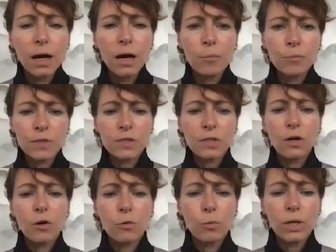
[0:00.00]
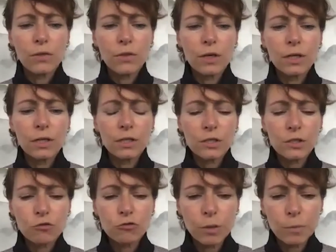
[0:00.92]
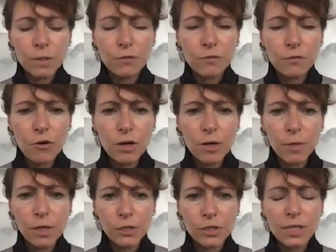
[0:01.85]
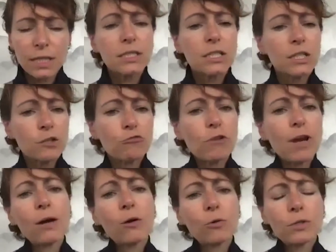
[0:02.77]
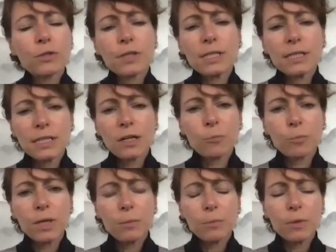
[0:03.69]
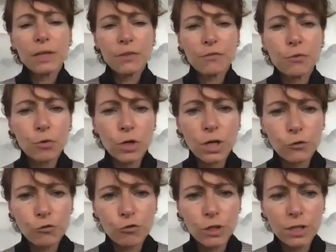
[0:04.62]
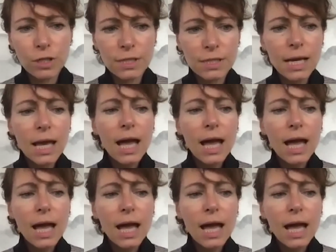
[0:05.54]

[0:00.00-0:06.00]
So the scripts are very much centered around these young people in the 4 countries.